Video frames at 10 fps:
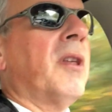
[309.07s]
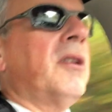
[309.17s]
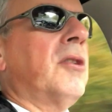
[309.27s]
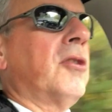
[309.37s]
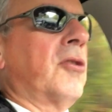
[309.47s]
that
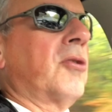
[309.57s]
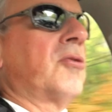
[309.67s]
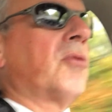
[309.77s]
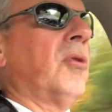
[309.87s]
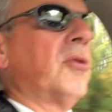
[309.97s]
you can
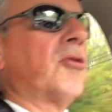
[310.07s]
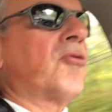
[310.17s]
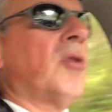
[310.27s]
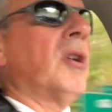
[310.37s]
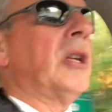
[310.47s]
control the
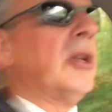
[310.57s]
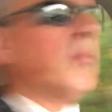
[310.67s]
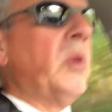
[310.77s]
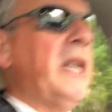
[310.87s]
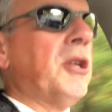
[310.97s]
strong
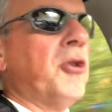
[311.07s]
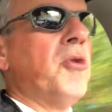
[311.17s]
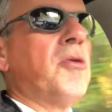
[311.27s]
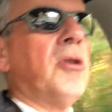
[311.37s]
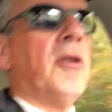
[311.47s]
and weak
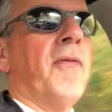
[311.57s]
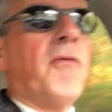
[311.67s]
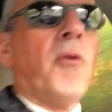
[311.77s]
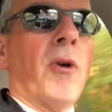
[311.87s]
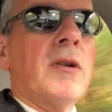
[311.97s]
nuclear
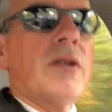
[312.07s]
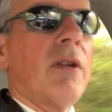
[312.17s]
force.